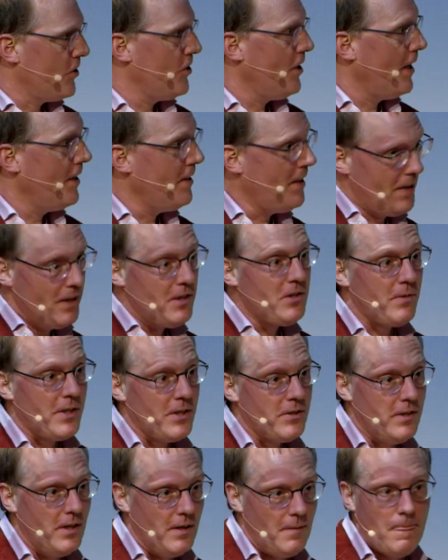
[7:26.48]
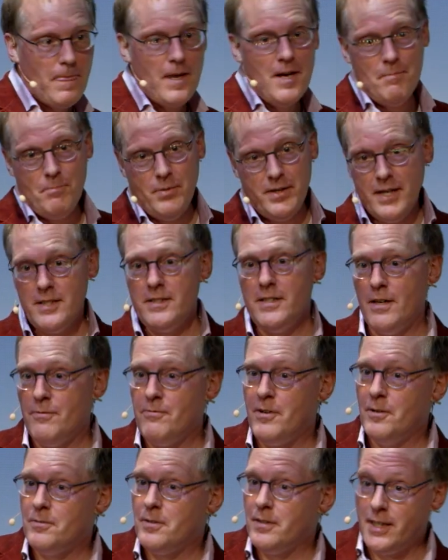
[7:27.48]
shiny and interesting, but actually I
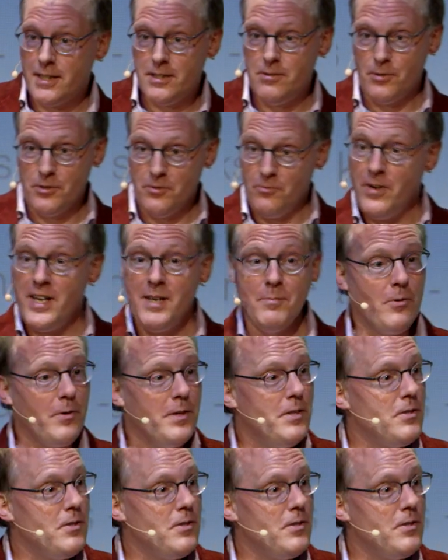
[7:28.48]
found that actually what's way more